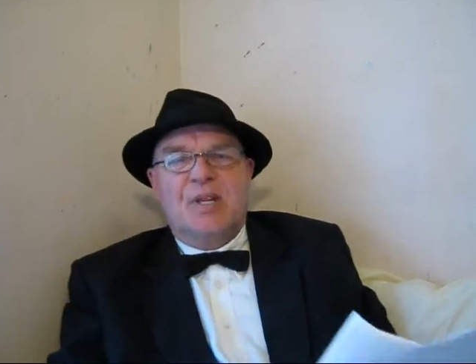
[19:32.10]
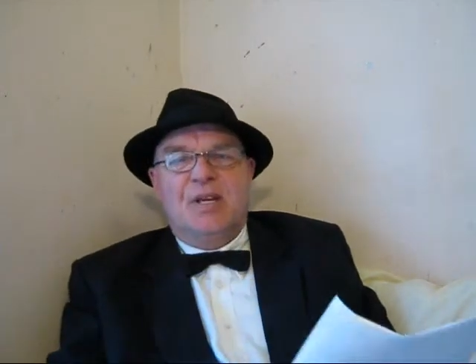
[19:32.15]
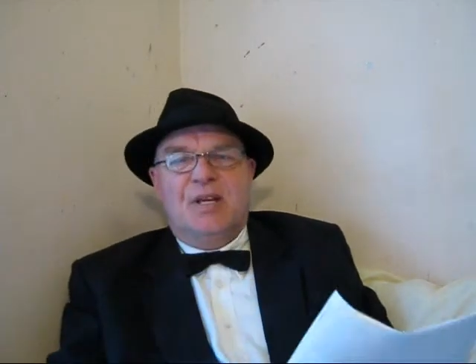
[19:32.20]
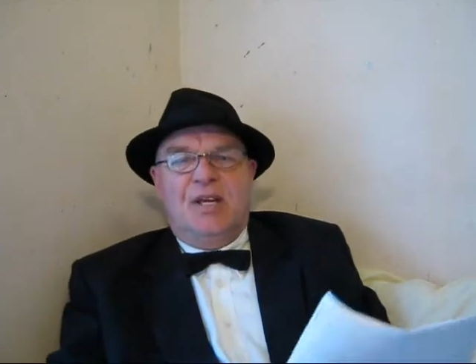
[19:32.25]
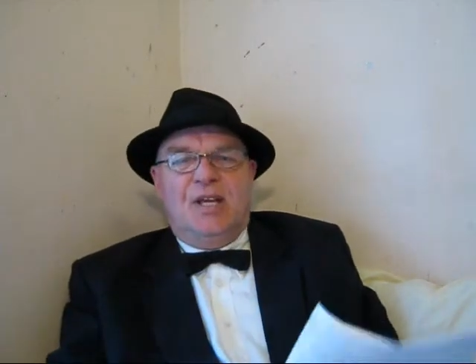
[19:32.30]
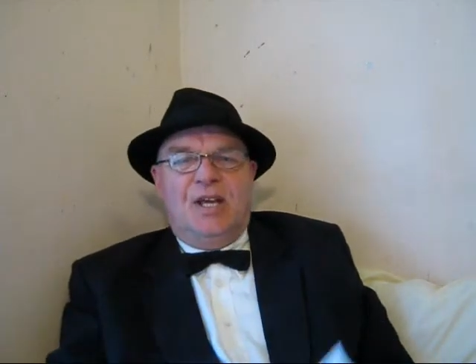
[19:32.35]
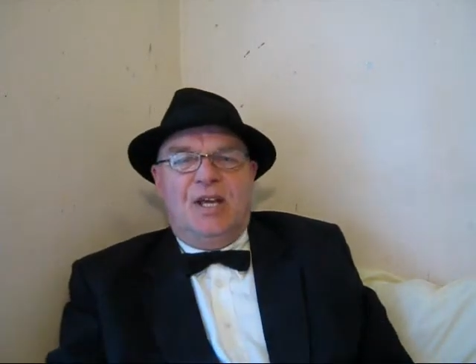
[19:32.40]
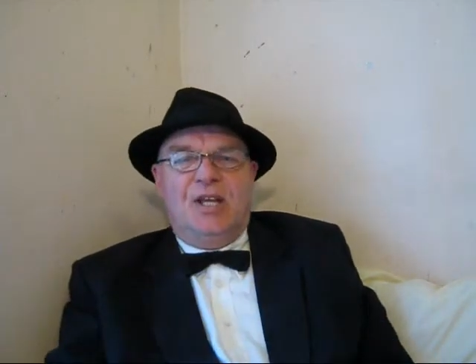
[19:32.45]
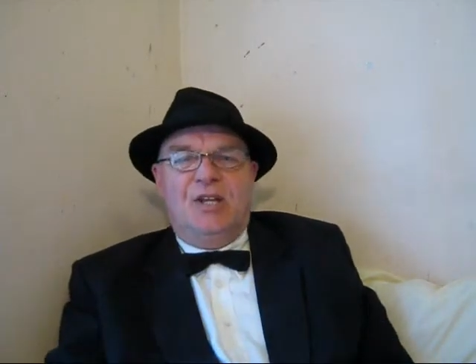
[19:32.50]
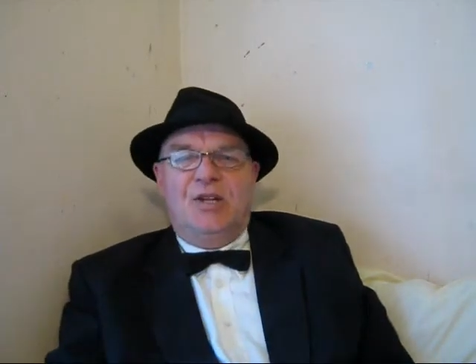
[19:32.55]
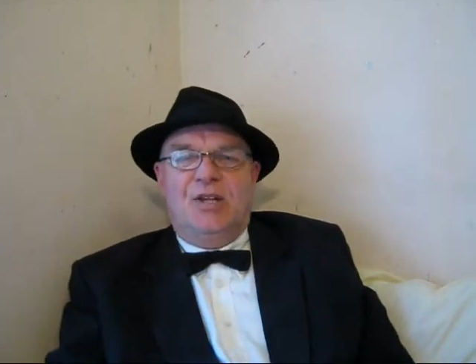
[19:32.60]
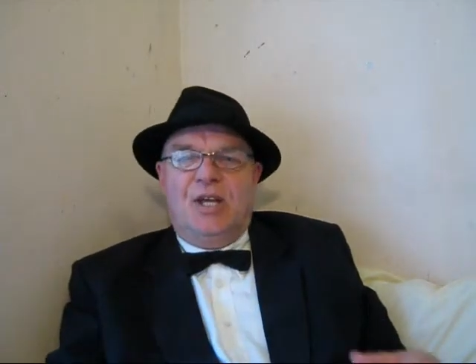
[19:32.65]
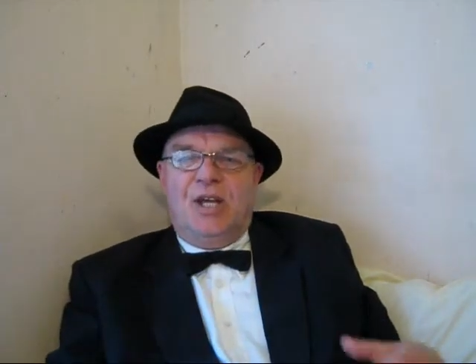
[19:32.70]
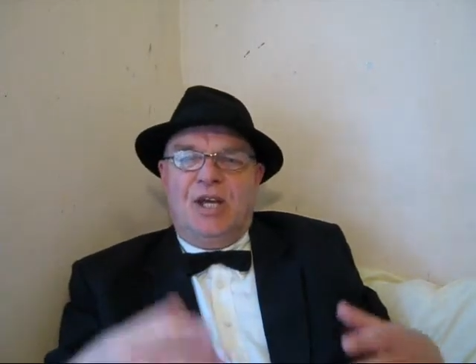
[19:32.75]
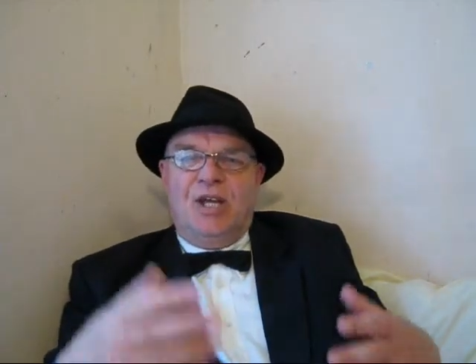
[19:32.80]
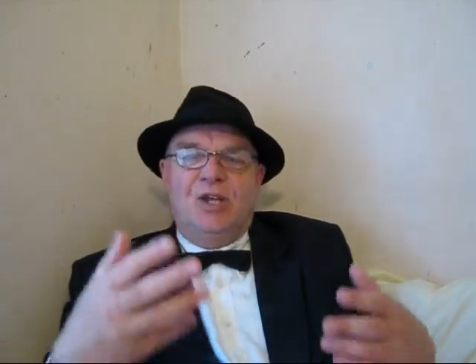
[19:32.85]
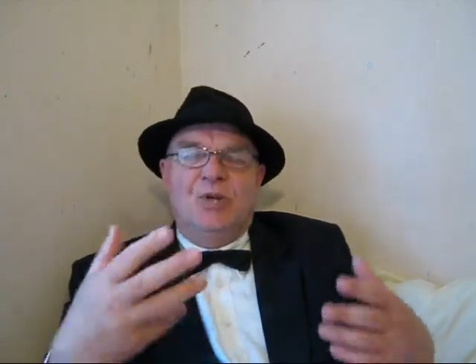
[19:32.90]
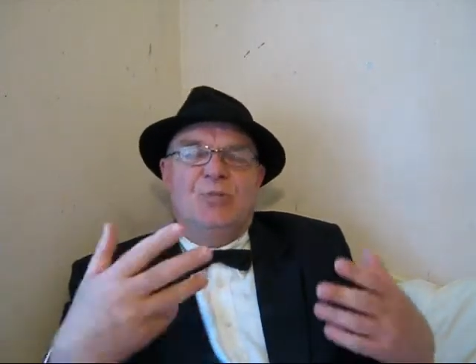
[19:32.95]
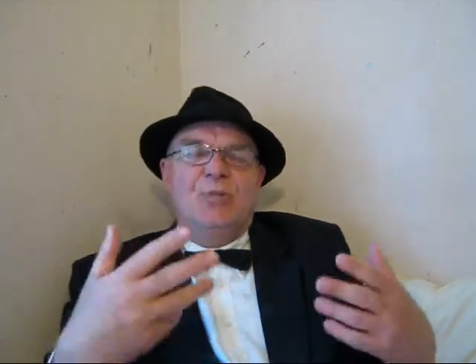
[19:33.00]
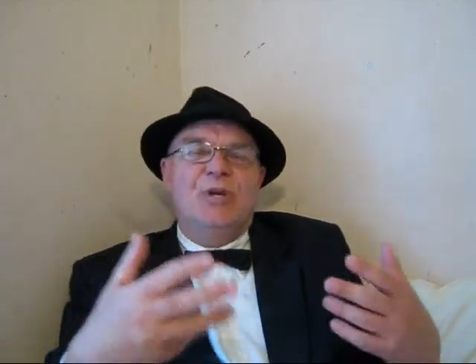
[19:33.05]
And
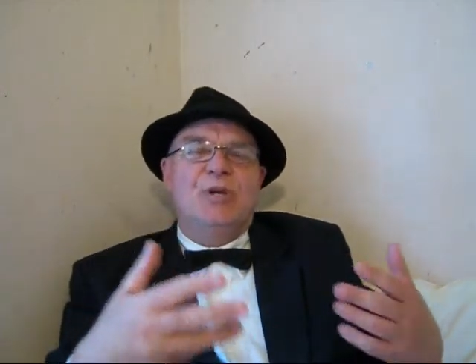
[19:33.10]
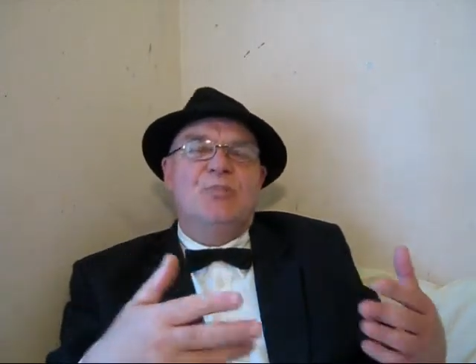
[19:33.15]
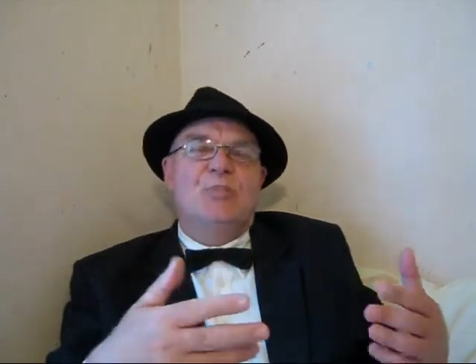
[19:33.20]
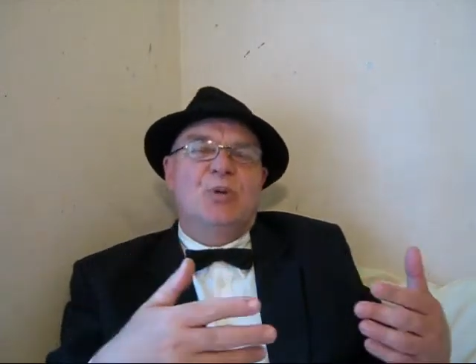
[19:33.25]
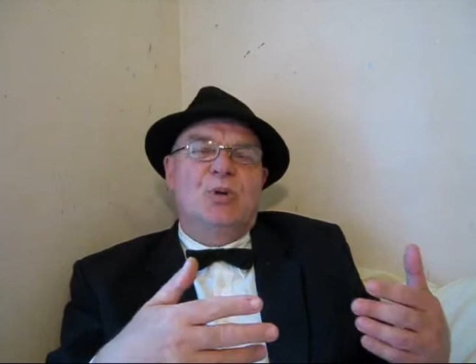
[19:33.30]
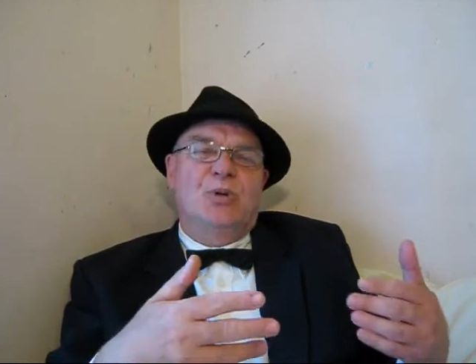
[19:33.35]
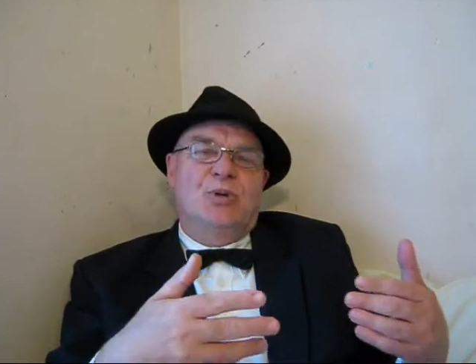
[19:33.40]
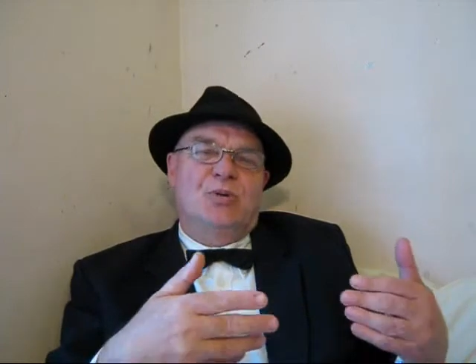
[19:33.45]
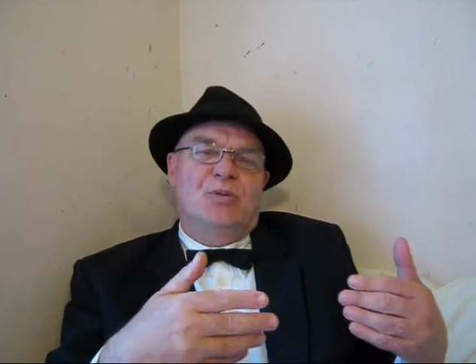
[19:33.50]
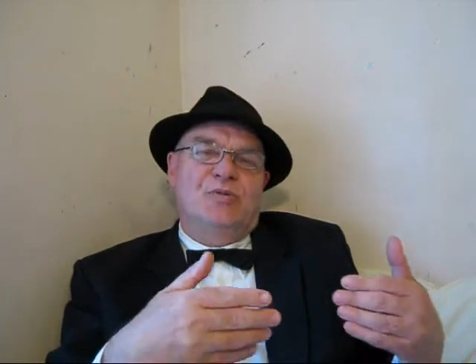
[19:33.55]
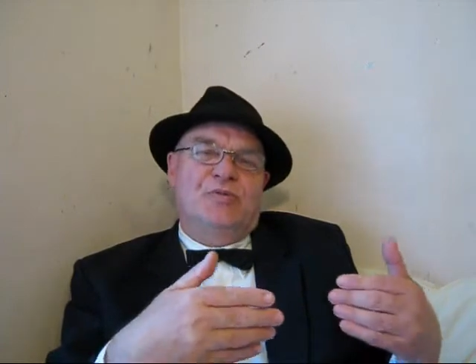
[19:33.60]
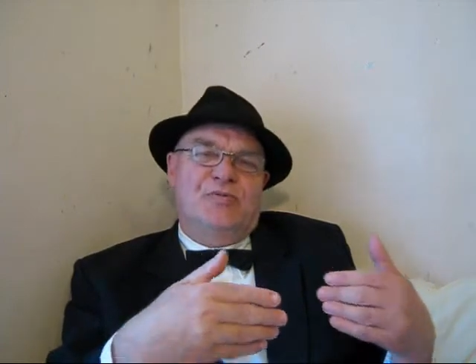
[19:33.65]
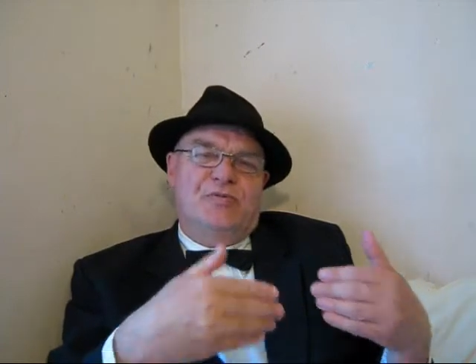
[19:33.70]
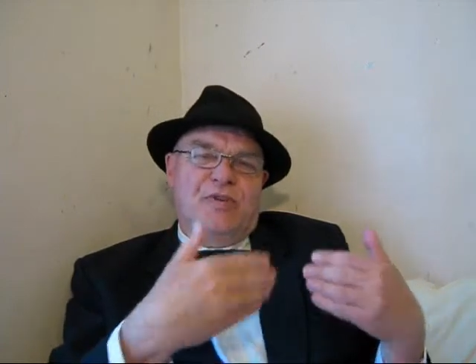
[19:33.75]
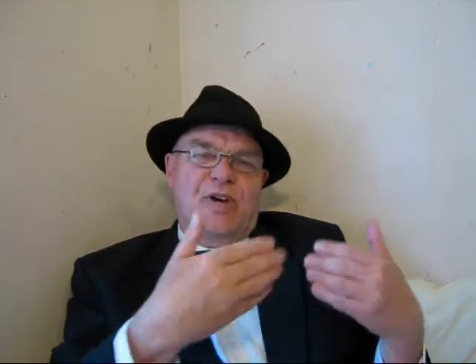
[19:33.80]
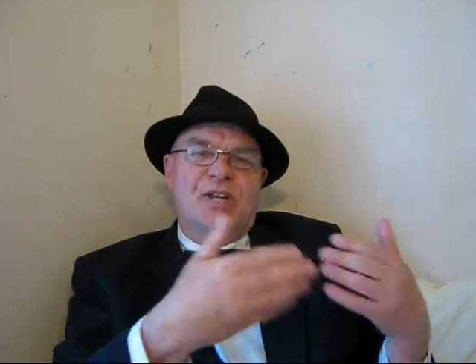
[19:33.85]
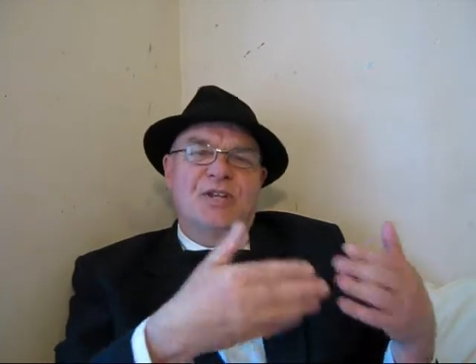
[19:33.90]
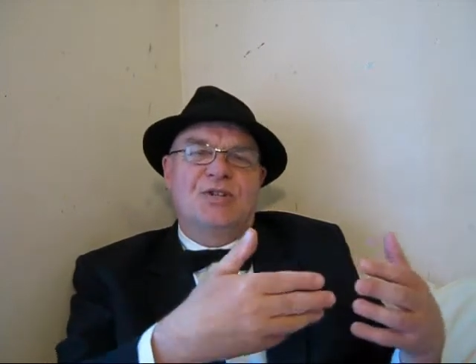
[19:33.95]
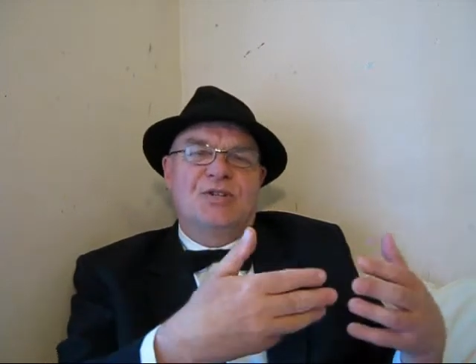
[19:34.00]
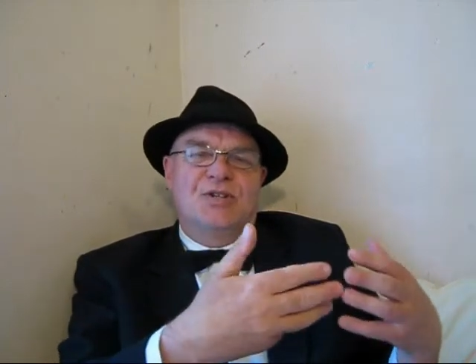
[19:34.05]
the people who
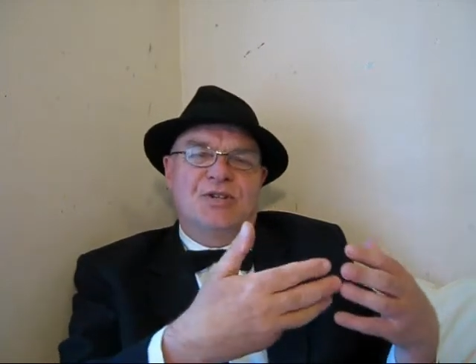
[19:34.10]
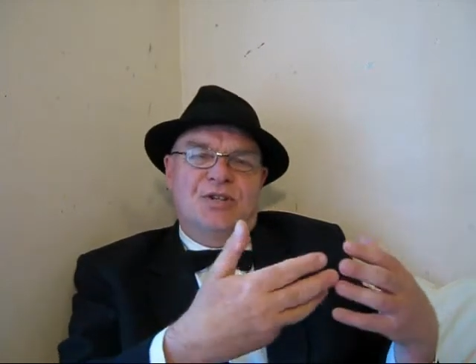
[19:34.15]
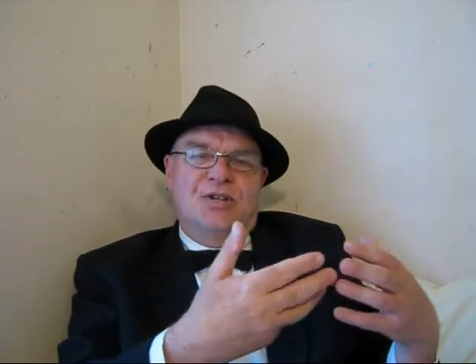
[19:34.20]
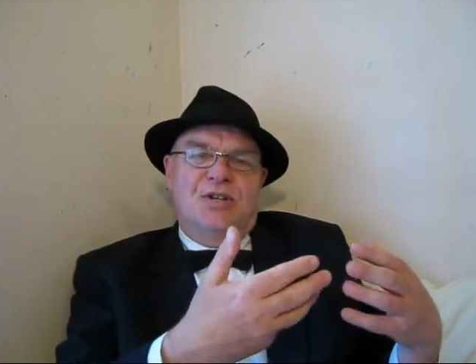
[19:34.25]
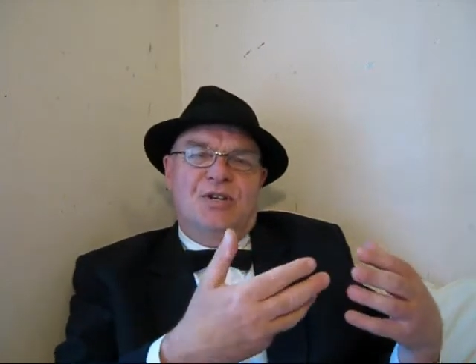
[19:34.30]
fund